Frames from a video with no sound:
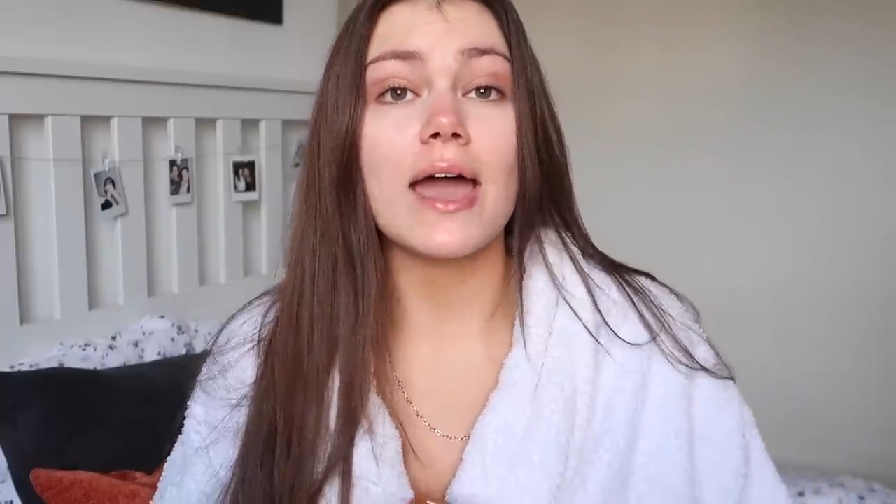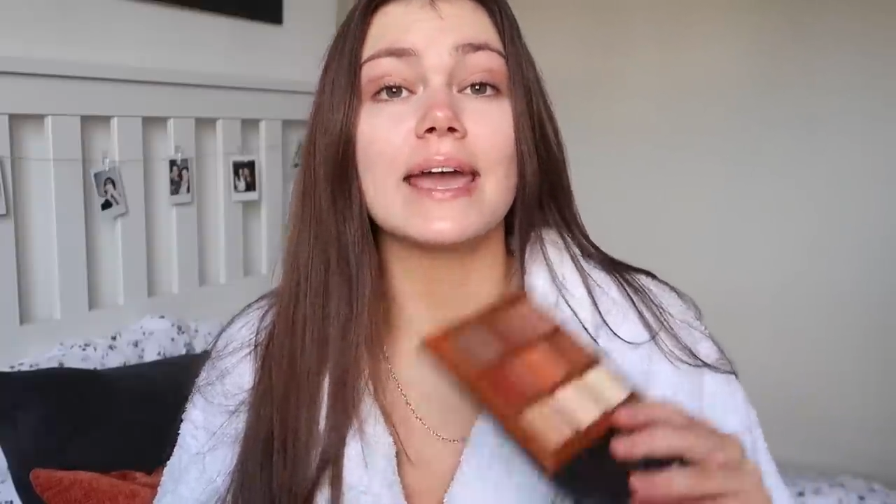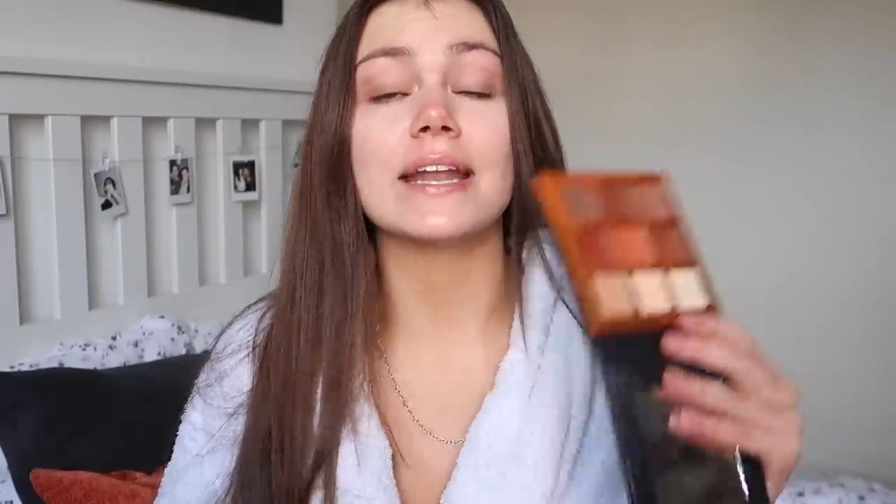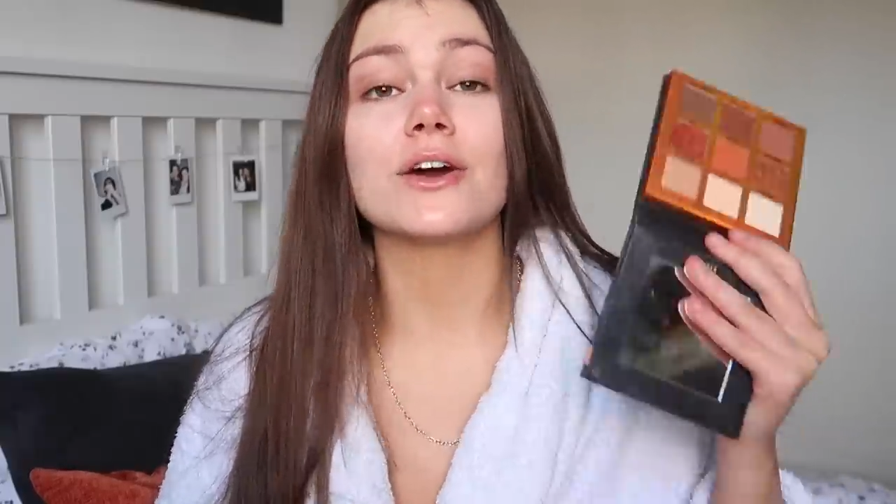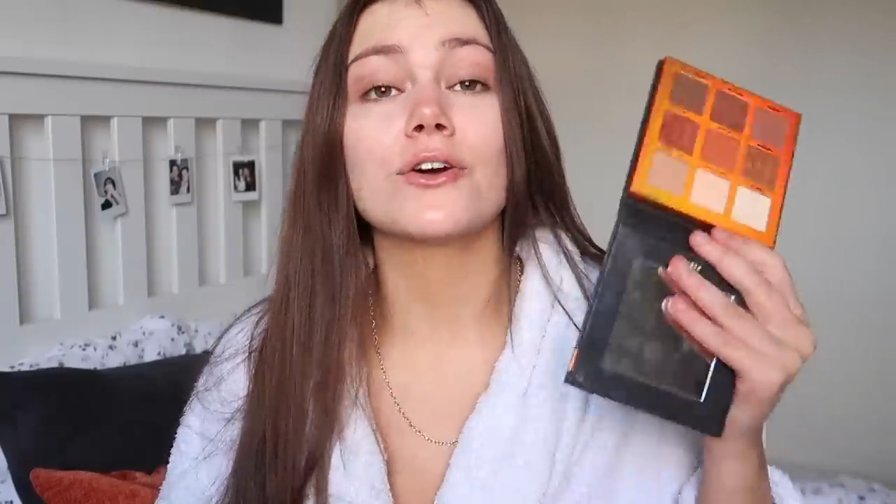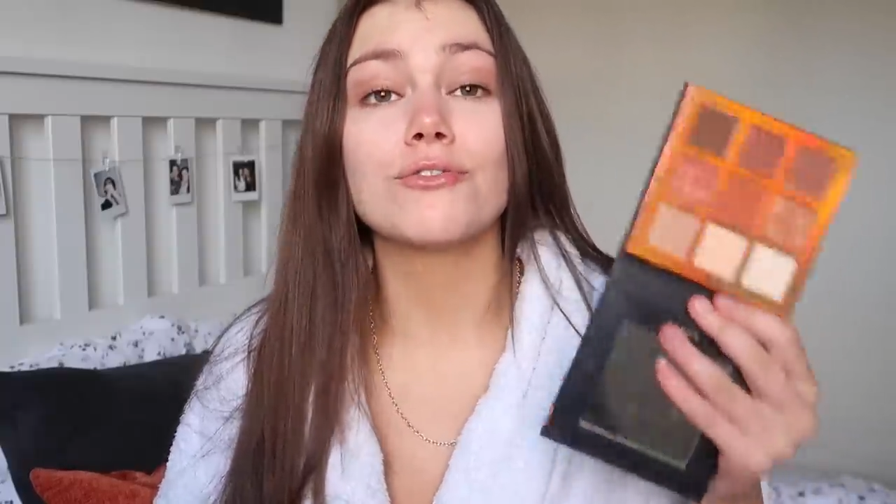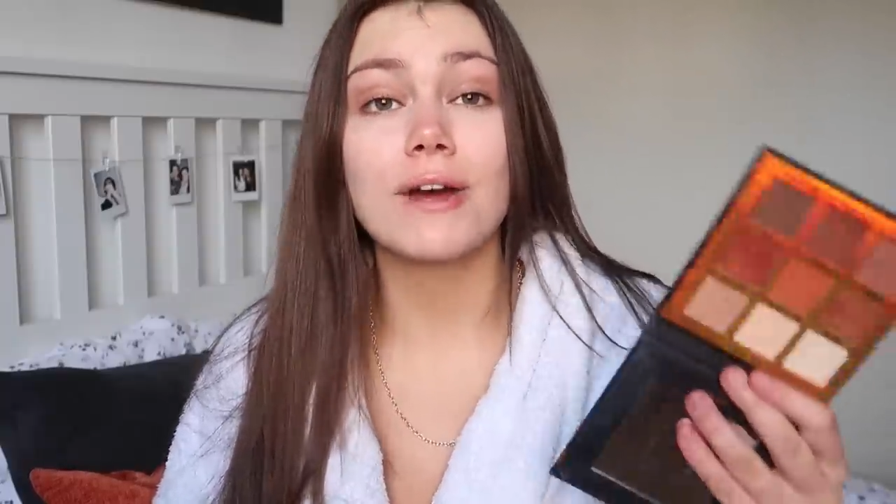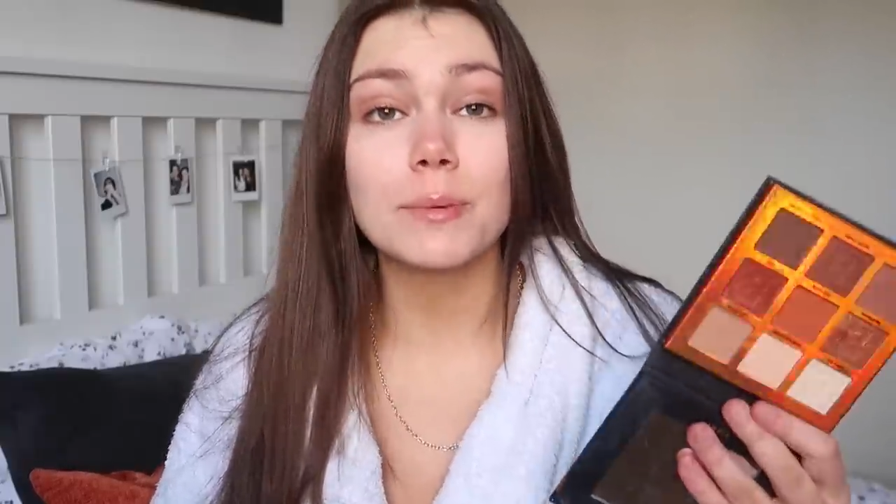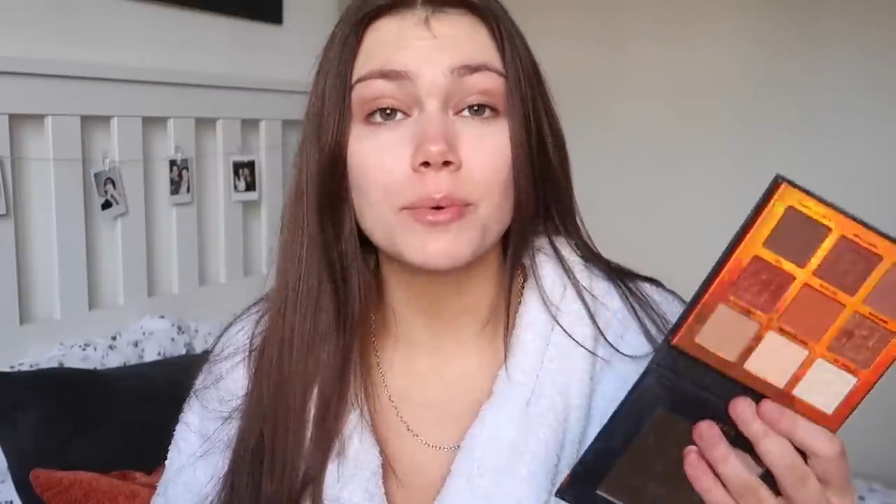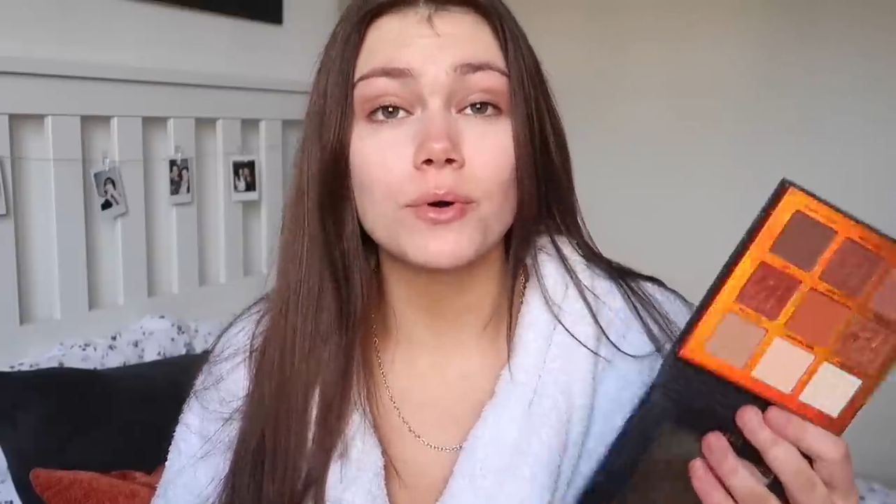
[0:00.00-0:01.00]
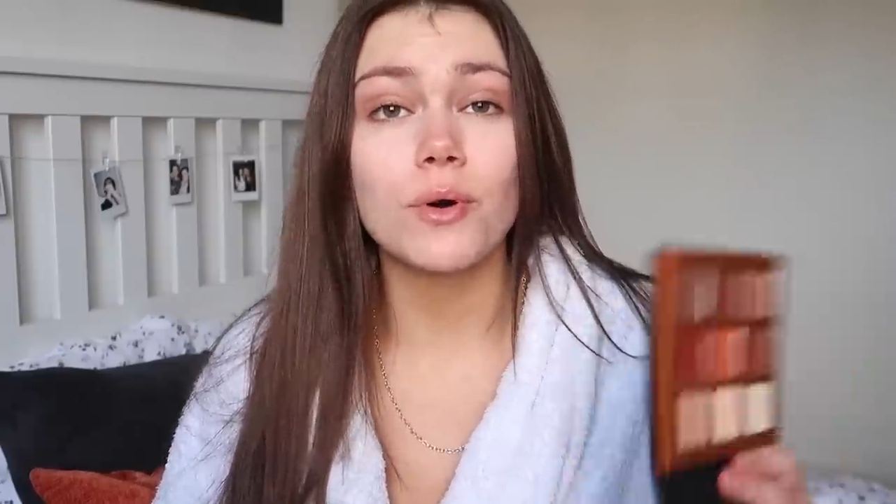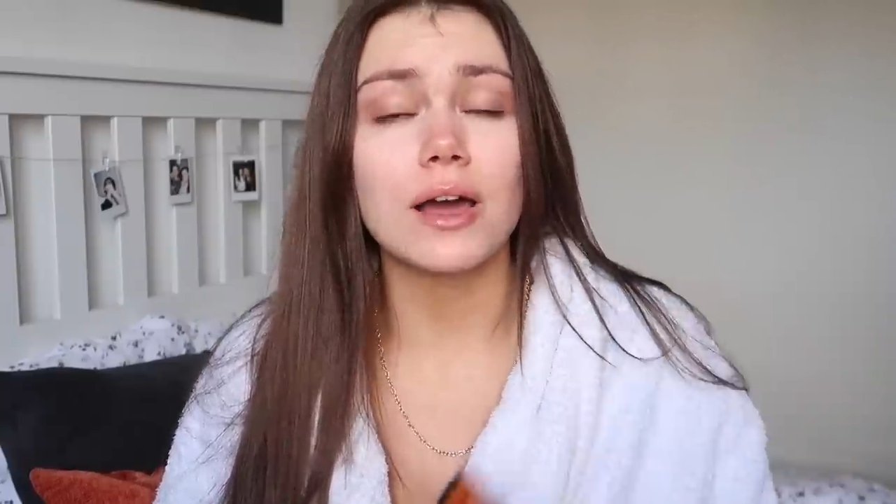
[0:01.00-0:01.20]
incredible.